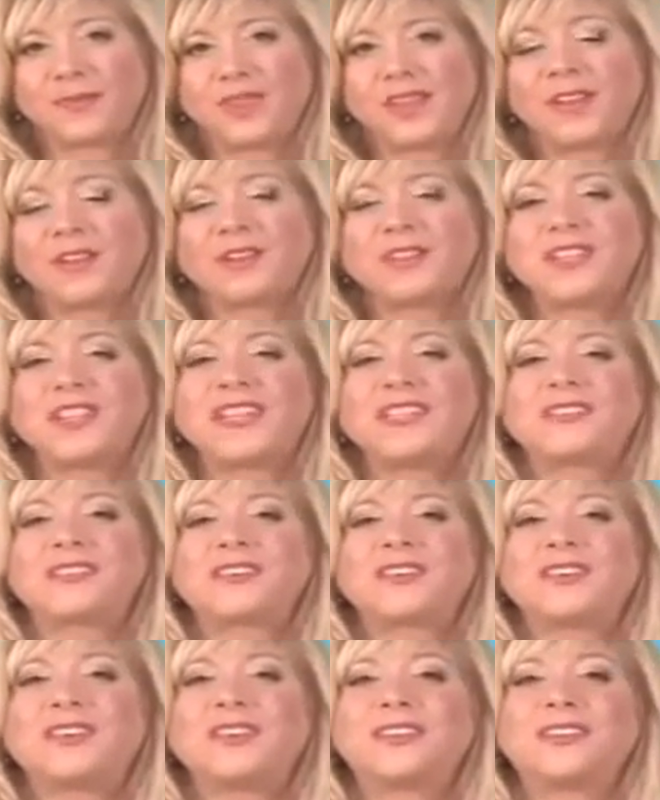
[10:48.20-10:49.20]
Here's an
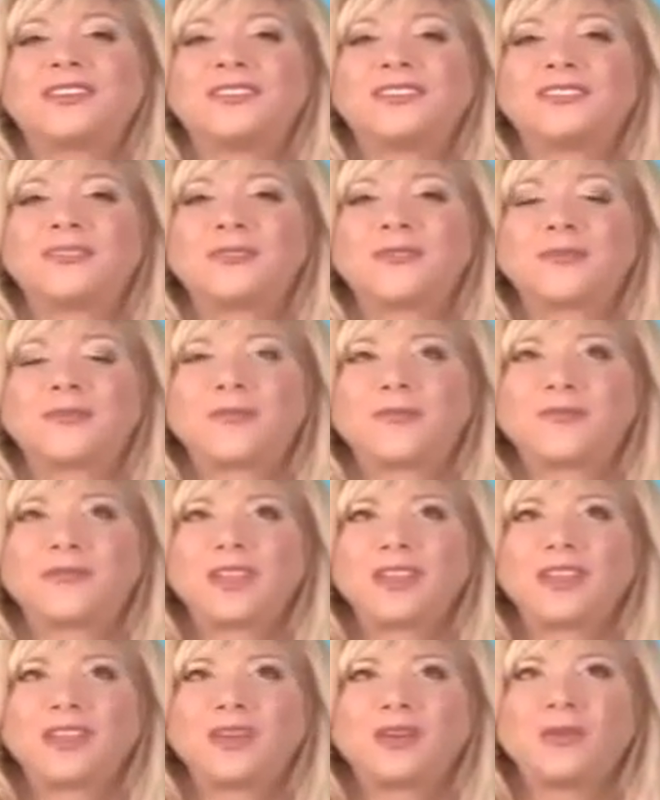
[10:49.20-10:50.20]
answer.
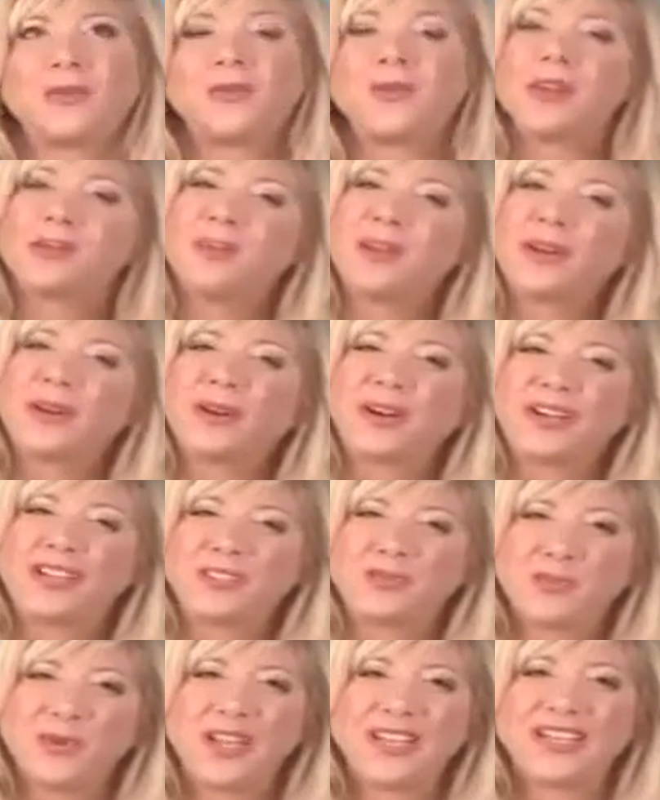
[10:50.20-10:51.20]
One of my
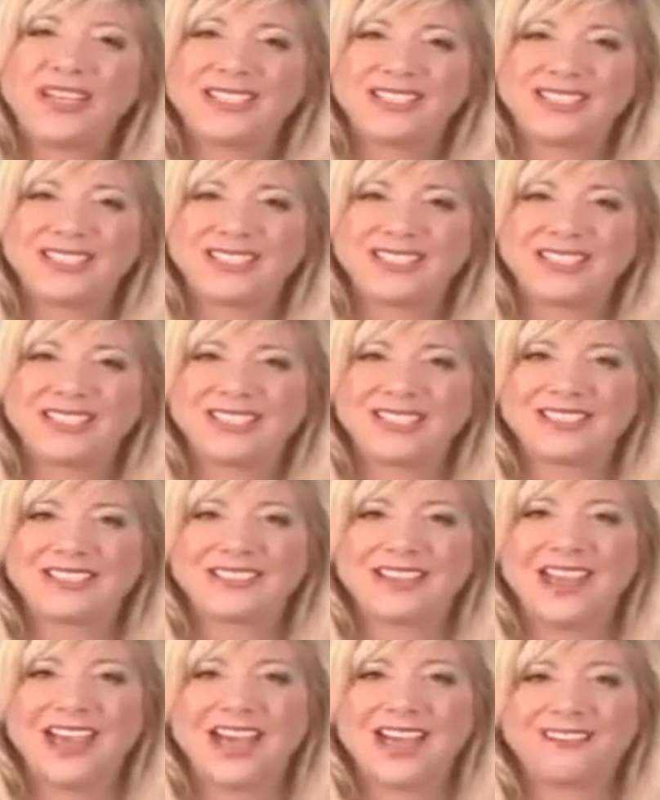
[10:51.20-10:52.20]
greatest weaknesses is
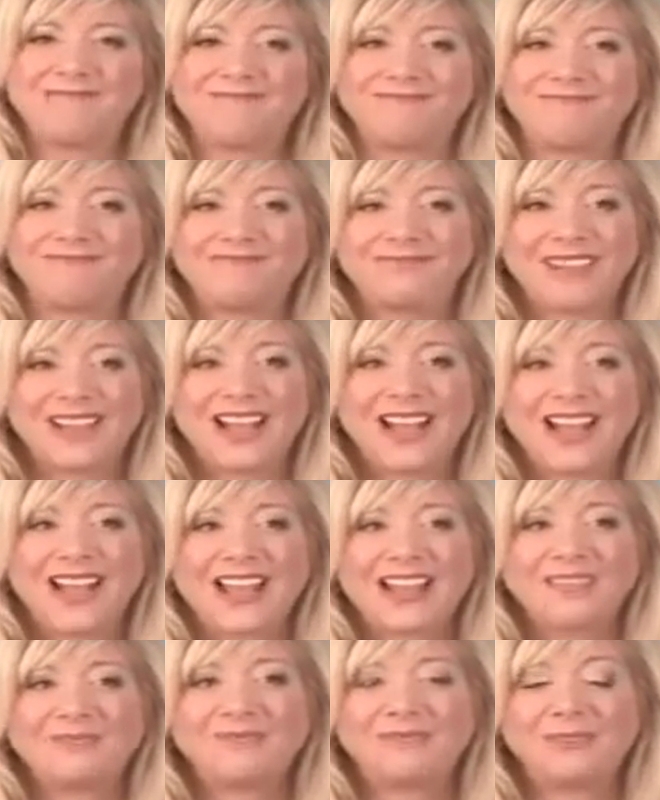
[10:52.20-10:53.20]
that
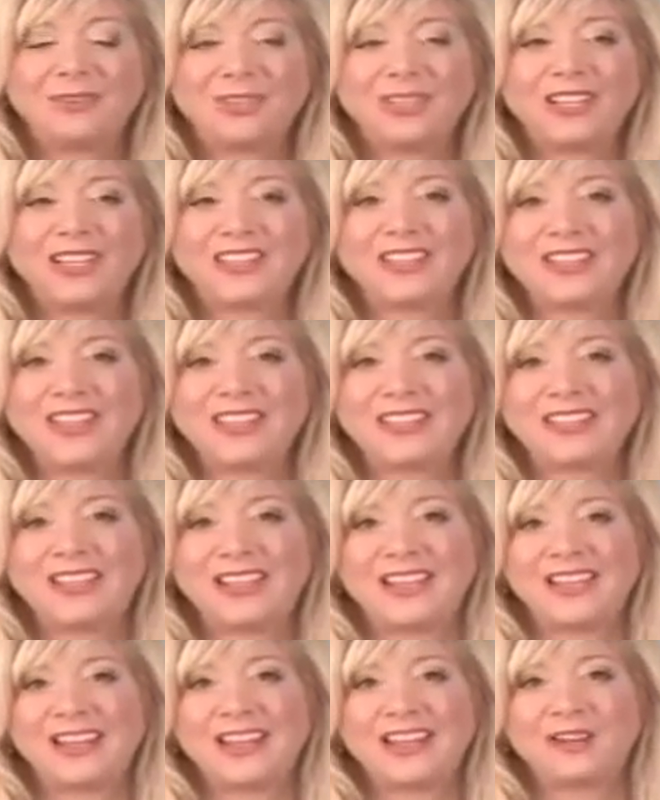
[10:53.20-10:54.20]
I really think
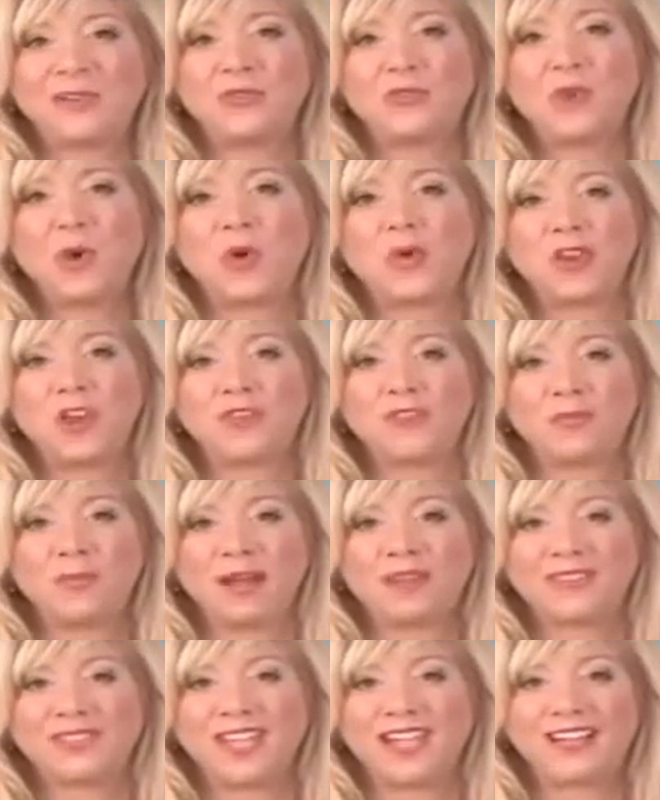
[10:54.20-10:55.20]
that I don't know enough
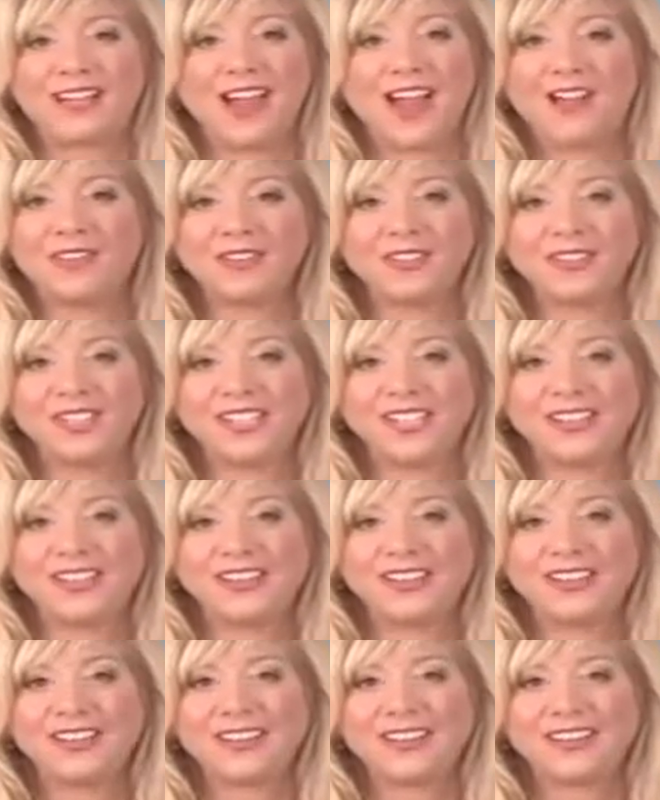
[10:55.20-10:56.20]
about technology.
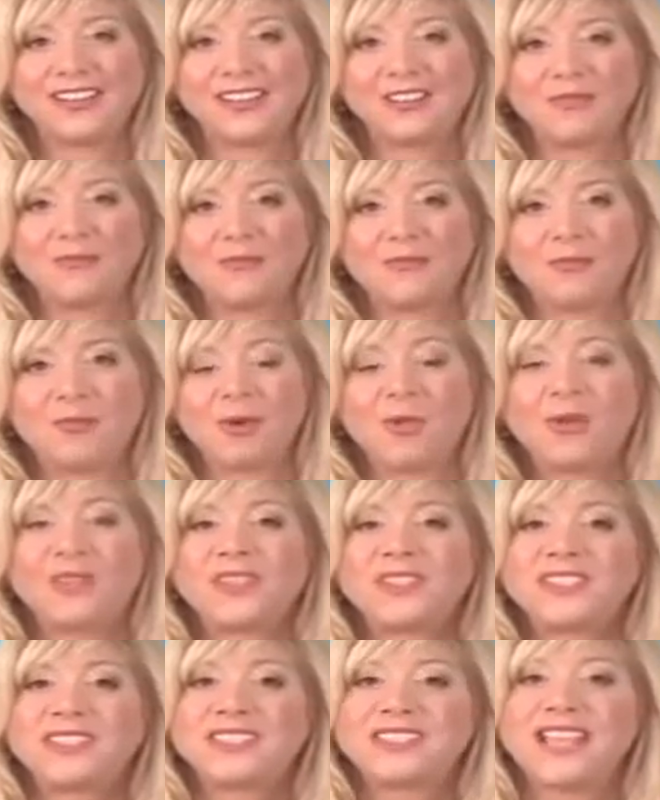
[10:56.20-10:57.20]
But what
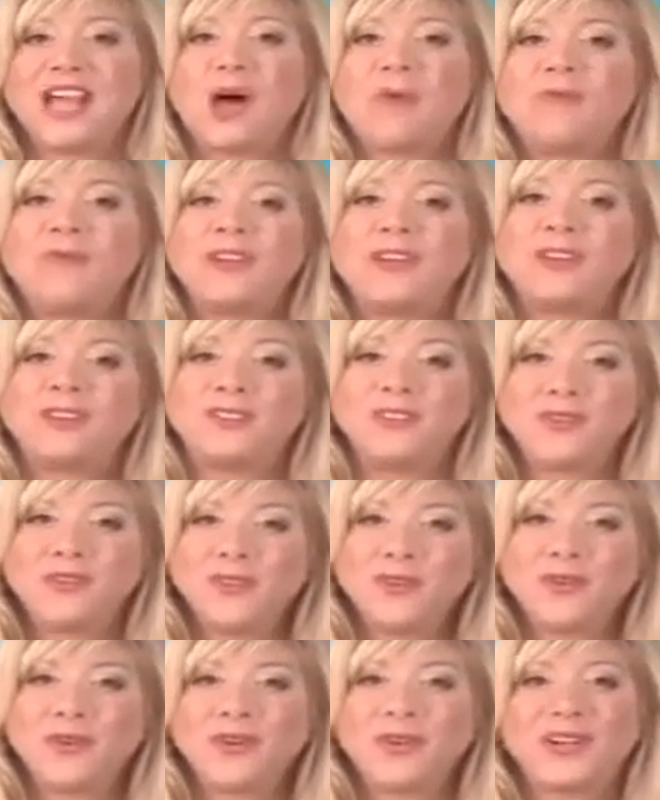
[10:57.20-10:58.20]
this has helped me to
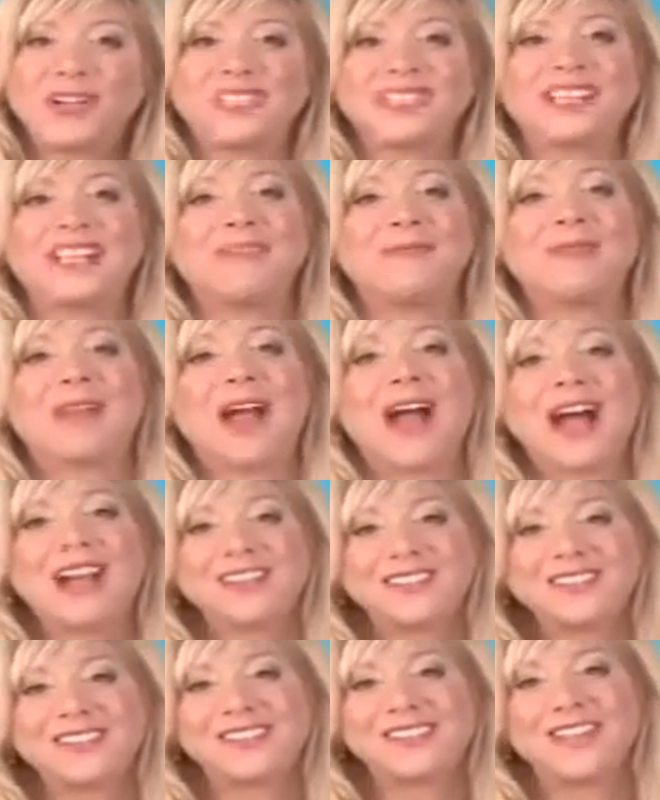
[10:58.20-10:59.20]
do is that I'm
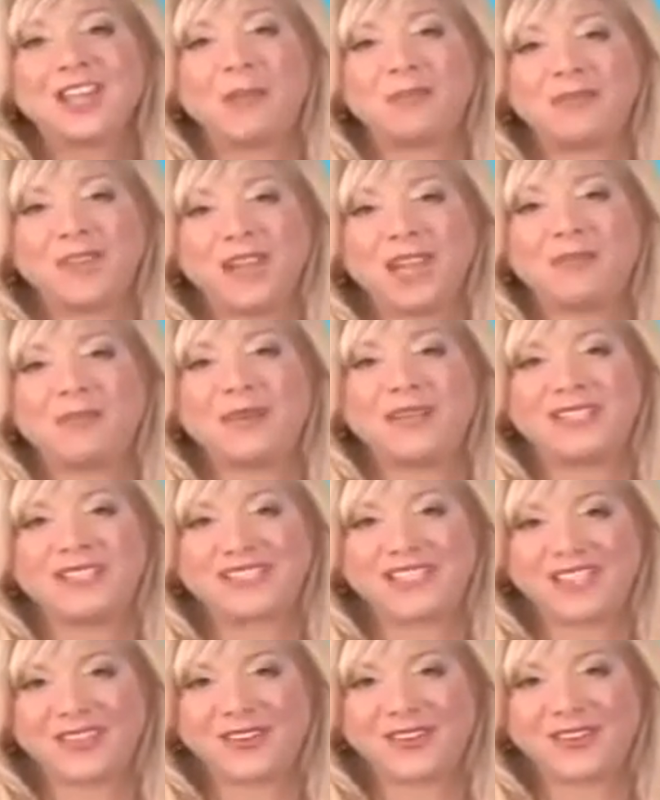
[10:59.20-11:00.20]
constantly updating my
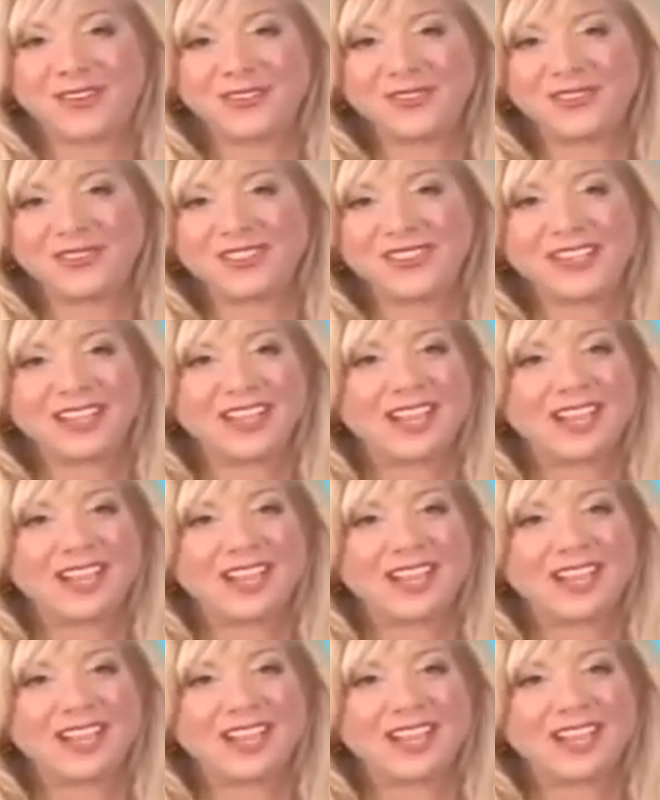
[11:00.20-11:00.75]
skills.